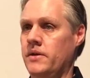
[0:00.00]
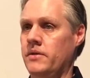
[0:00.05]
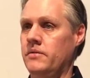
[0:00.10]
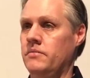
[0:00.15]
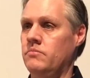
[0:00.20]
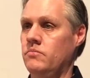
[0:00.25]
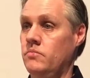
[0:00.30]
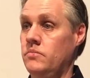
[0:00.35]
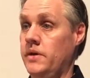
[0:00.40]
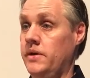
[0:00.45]

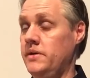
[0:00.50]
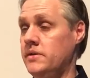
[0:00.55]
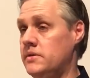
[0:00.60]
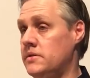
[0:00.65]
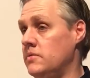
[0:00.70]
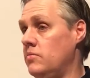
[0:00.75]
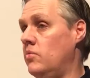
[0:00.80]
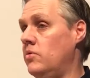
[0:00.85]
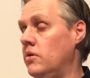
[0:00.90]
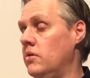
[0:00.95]

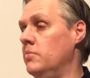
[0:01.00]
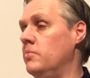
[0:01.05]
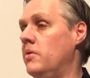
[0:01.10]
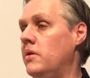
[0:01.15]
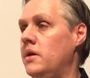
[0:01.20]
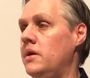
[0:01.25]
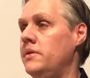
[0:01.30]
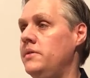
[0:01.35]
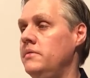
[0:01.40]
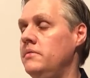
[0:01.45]
And this is a
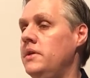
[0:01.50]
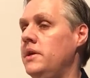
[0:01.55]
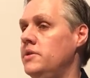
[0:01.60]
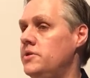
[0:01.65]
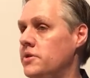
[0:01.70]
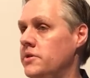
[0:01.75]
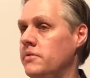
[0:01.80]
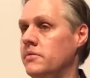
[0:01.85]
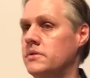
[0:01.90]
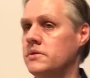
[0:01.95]

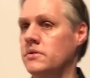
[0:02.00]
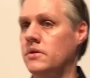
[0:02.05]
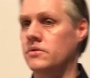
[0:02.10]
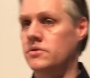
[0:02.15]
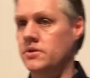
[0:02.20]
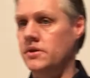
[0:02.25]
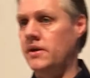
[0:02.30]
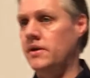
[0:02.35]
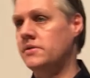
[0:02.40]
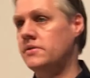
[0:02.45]
worldwide issue. It's
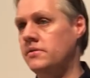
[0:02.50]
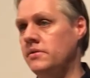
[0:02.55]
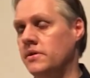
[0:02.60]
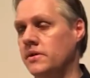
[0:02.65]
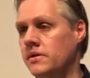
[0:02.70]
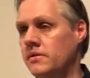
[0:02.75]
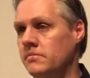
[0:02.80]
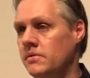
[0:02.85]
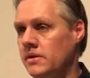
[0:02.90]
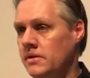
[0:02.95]
not
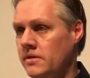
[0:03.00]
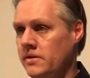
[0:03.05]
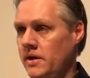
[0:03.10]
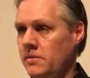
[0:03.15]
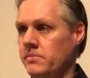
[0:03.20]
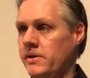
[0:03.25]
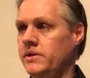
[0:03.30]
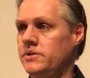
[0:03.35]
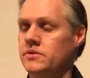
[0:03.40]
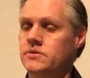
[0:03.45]
just,
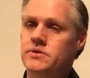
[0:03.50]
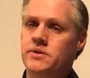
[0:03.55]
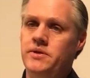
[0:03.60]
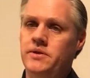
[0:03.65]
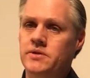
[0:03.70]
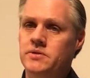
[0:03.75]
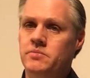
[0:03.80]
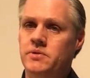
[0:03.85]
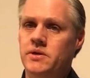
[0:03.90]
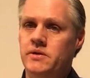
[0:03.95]
in major
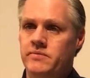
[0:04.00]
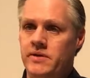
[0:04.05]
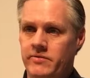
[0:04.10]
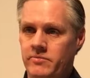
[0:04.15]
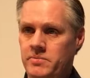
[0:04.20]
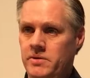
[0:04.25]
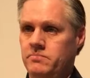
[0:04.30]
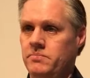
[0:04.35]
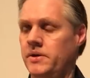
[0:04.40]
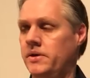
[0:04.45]
cities where
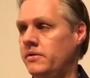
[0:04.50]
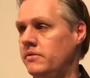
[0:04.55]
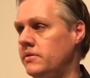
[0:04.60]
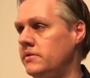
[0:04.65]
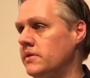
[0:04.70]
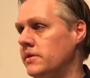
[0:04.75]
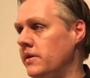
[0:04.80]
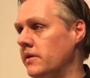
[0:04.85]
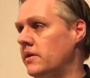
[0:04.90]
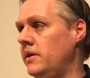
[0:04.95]
you have a bit
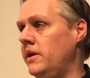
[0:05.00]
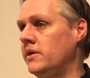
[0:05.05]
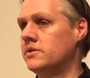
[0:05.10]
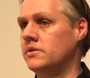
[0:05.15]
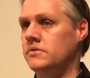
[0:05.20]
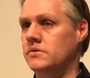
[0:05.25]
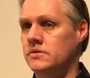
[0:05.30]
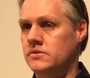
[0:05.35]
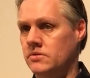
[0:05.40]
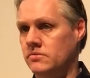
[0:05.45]
better internet
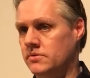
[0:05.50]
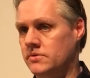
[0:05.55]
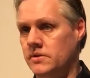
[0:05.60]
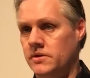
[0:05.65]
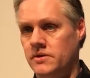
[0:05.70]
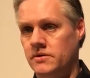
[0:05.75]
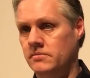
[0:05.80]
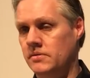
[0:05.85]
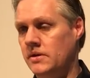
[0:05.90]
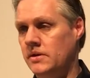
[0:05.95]
connections. It's
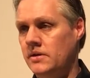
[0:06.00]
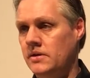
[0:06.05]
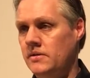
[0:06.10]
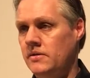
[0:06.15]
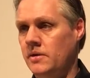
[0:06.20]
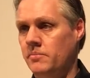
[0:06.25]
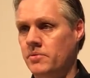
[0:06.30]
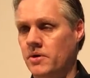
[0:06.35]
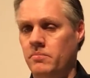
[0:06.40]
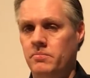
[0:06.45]
also
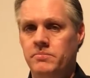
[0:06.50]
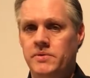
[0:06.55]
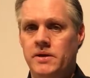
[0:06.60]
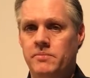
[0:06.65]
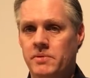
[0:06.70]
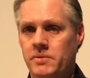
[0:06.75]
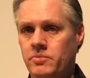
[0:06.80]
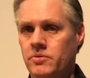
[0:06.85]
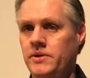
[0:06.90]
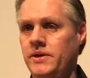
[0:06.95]
a
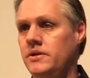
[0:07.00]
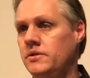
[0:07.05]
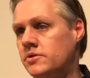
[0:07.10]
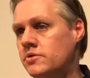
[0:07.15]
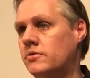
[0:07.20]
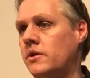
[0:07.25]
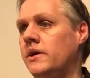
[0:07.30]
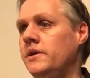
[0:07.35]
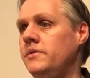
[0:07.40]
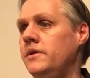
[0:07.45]
problem. People
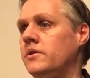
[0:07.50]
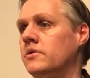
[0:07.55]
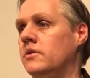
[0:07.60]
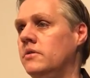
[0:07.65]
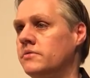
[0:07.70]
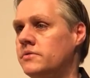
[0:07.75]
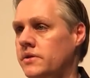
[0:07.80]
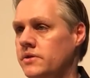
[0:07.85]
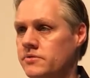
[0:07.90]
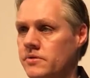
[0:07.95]
need to trade
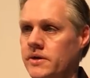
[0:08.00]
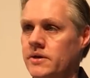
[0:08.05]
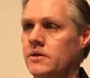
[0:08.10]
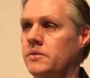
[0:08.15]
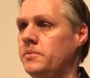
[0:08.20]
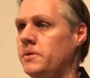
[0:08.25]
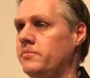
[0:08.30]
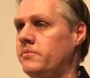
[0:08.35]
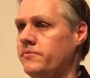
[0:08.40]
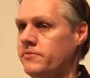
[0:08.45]
their content
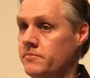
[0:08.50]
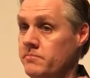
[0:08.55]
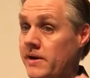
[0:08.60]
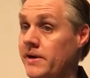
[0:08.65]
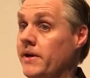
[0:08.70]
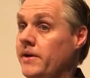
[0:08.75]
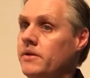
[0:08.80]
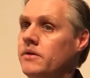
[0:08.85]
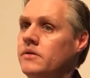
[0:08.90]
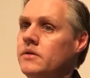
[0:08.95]
directly with people
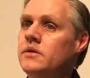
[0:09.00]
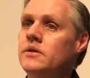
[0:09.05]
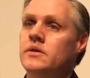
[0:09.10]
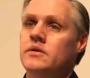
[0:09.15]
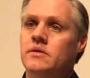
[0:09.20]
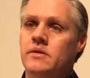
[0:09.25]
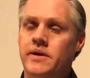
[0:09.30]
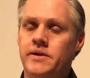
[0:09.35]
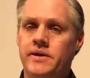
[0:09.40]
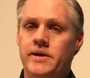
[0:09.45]
for money.
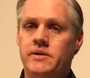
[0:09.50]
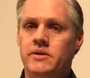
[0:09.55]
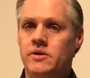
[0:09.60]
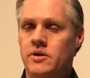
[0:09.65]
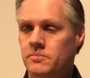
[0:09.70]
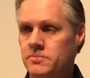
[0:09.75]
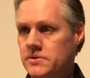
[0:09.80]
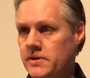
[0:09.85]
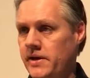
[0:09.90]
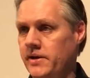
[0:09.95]
And
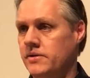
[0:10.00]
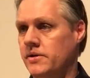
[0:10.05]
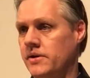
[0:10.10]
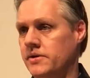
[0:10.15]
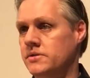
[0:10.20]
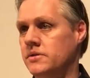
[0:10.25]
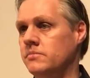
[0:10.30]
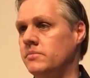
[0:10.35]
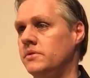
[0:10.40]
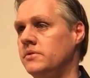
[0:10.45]
that helps
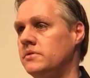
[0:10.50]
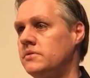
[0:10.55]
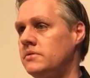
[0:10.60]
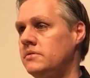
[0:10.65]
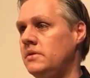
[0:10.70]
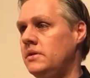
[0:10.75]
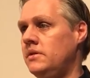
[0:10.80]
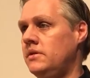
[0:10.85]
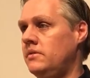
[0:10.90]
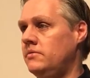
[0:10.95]
our
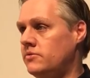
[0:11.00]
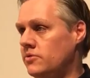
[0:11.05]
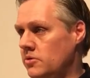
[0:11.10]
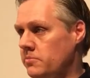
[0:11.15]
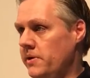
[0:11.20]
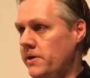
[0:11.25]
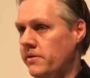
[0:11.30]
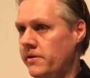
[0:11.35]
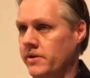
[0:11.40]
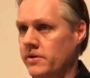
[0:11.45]
customers
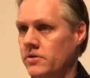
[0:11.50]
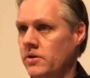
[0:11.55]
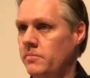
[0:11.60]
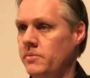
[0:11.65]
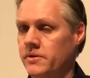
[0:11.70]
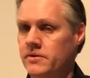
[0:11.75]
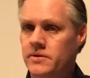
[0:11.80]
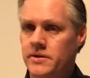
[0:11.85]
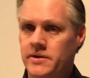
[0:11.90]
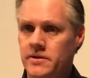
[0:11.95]
do better
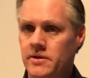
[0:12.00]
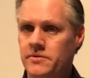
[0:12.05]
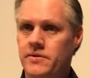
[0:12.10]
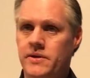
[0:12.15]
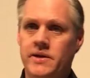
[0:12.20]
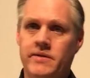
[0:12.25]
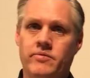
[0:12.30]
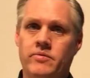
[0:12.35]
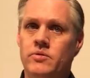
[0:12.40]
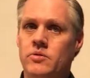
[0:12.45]
economically,
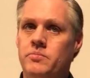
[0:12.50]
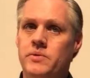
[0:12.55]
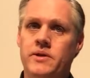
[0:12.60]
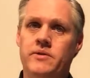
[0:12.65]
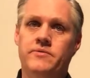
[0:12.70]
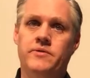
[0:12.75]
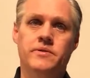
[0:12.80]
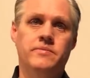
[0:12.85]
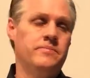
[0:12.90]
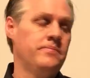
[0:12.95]
and I think everyone
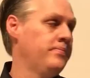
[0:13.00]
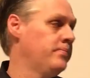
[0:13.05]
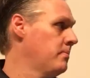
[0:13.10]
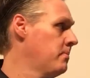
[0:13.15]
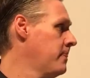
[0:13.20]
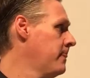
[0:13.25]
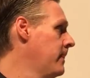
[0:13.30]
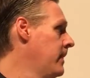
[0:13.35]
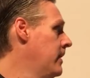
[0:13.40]
will benefit.